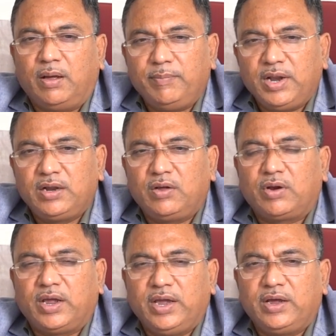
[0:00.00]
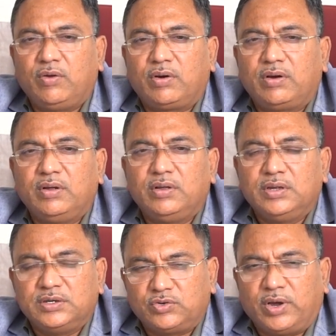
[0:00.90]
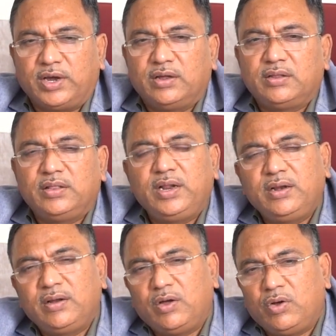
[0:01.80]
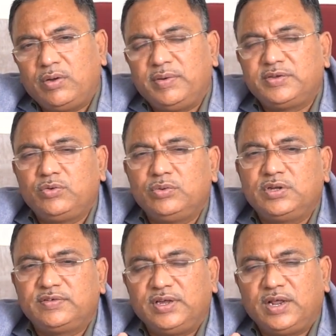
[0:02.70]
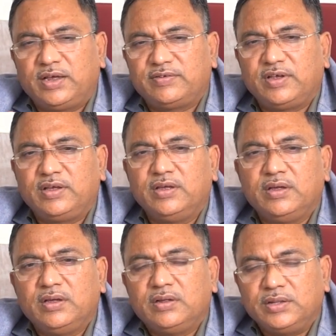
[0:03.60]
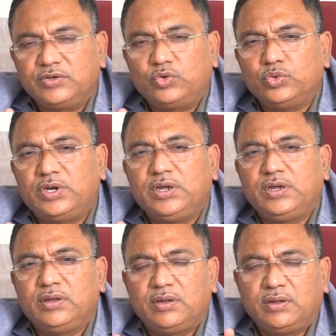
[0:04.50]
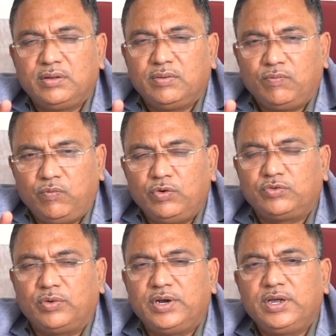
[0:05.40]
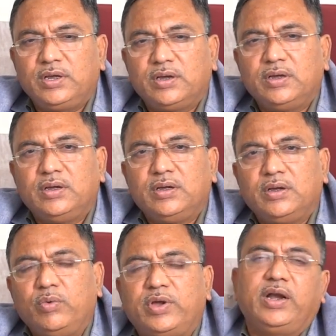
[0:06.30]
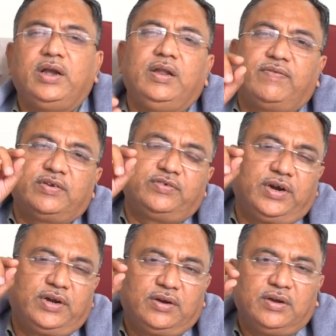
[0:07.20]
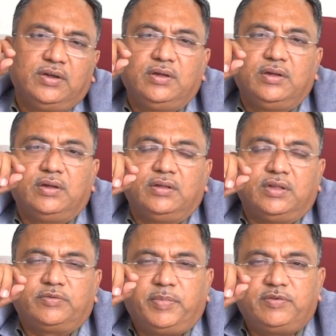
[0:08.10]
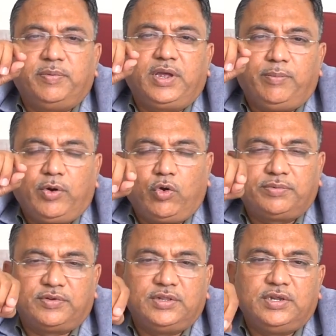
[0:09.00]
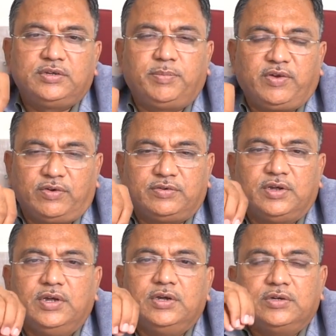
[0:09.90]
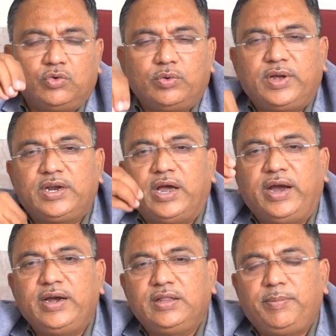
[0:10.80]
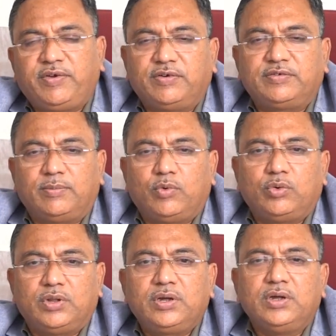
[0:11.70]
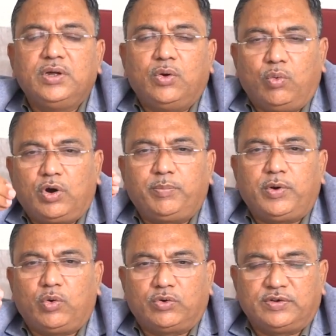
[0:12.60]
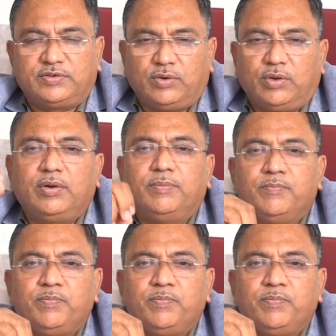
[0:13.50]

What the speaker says: a milk or egg or soy, then always do the single assay, these 2-3 foods only. We can differentiate the specific epitopes in these patients, so we can guide the patients about the what precautions and all.